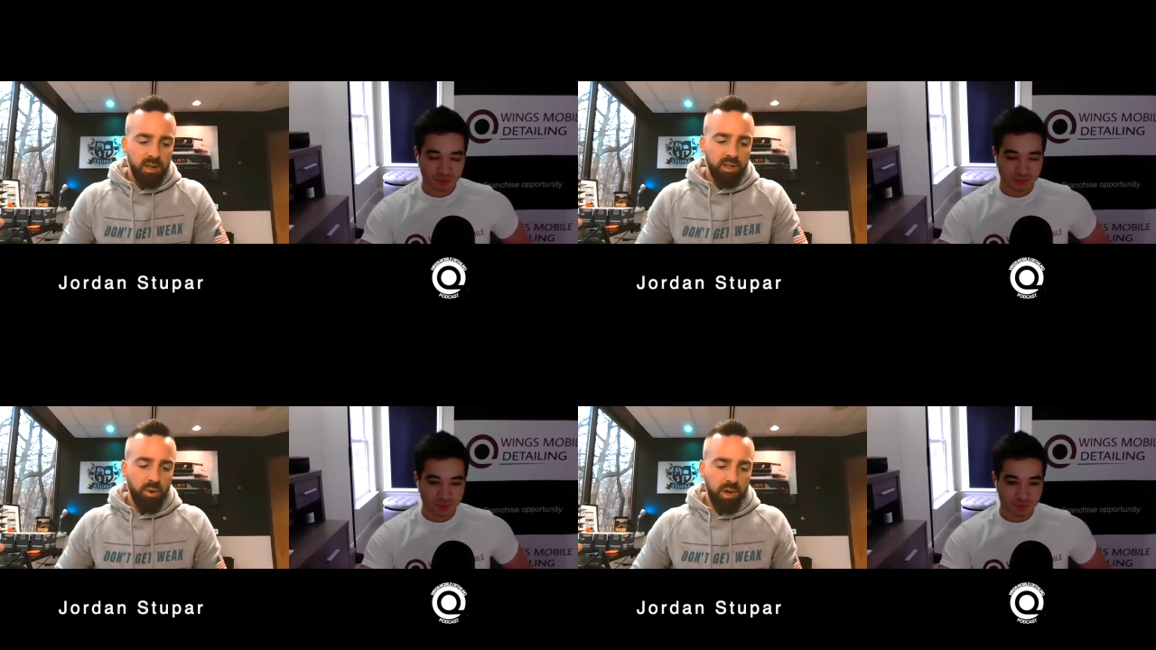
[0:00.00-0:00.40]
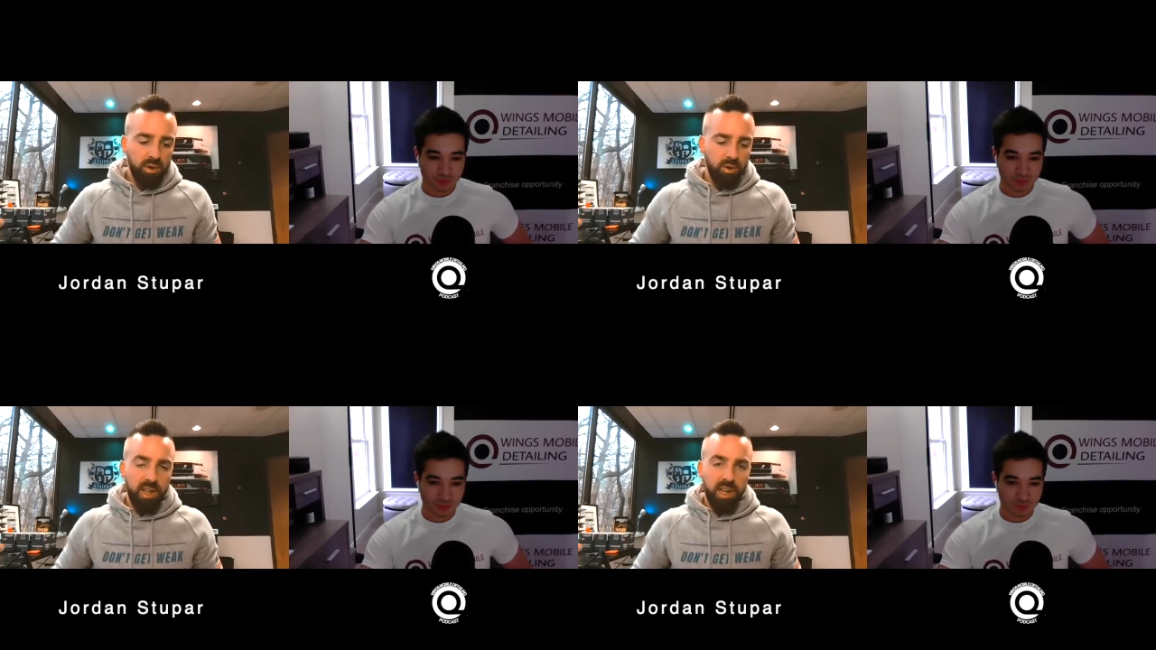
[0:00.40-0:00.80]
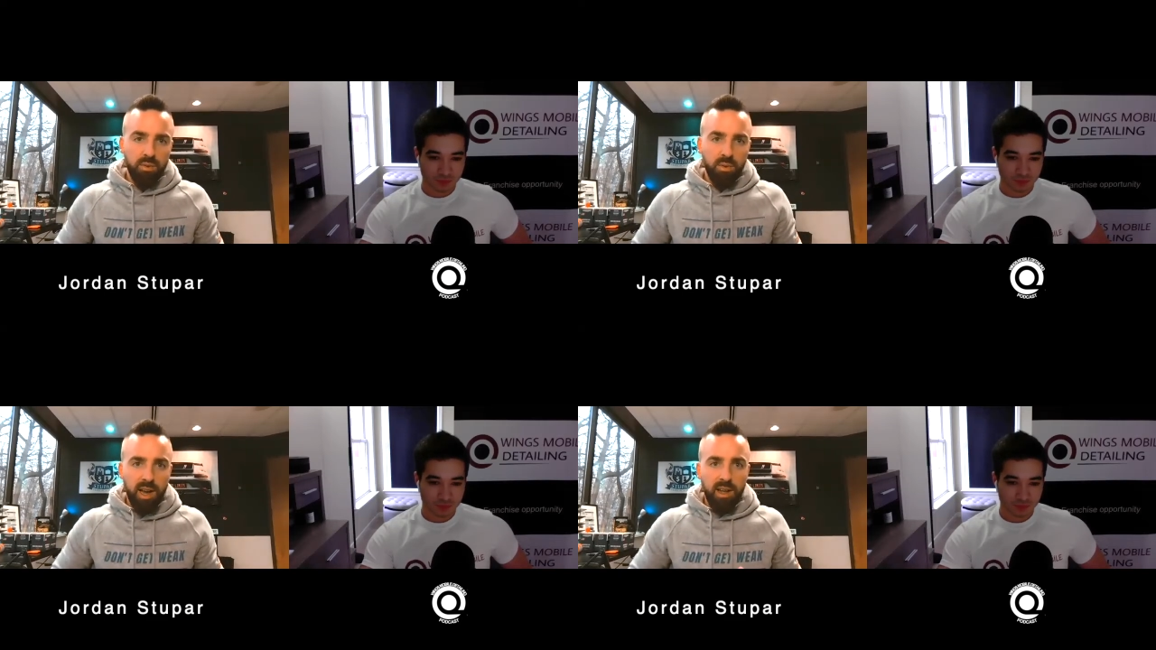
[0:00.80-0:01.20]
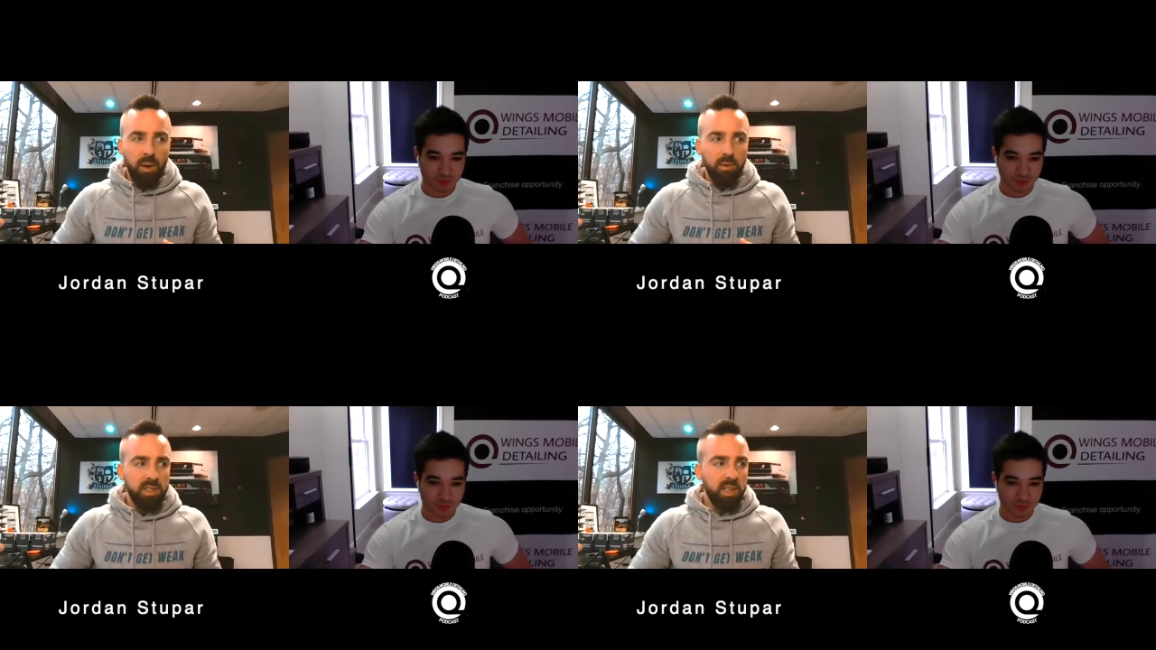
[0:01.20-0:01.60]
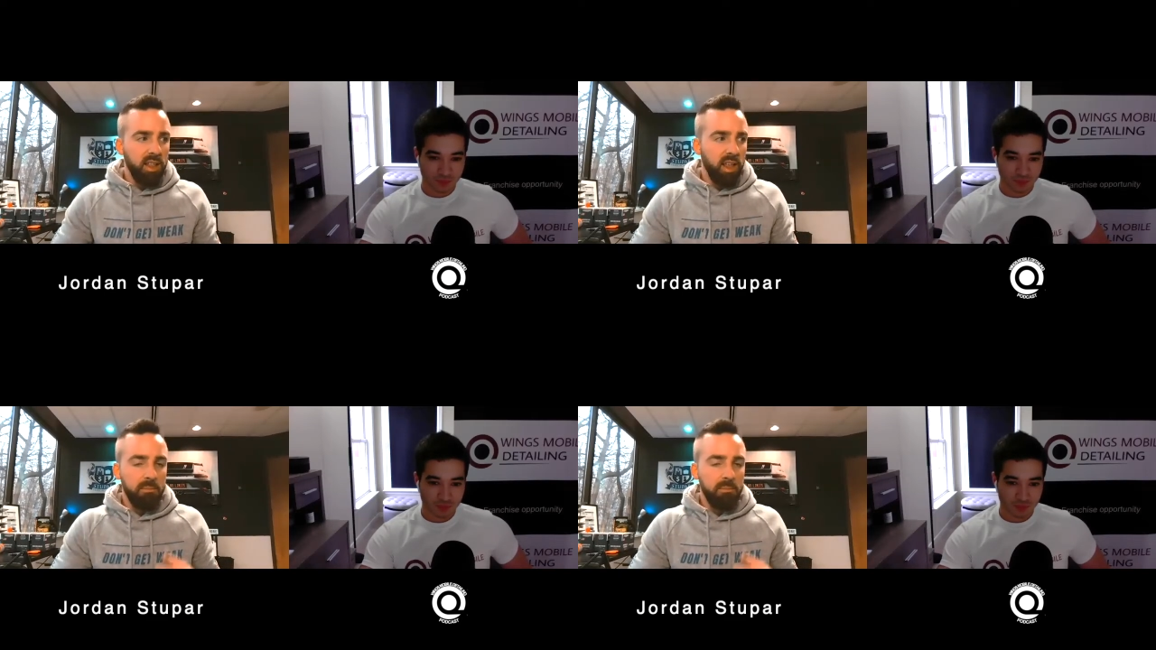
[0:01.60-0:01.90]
Speaker 1: door to door, that's when I I would say like my